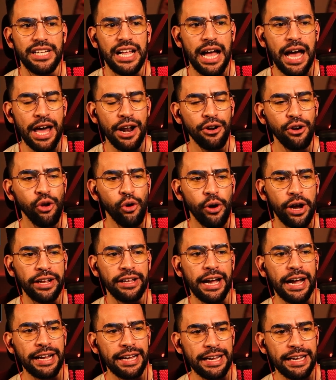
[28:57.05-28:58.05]
i don't know i,
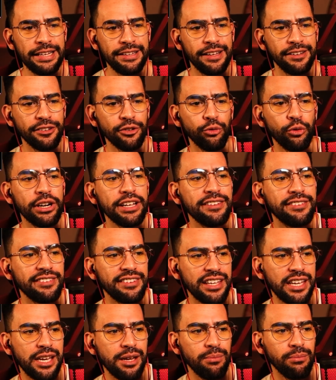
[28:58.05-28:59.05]
I it doesn't really
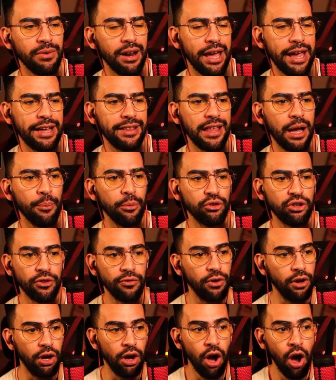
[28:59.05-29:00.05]
seem like that much of
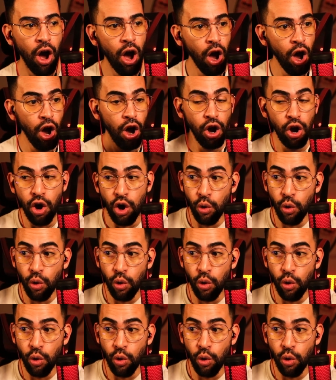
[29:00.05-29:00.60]
a oh,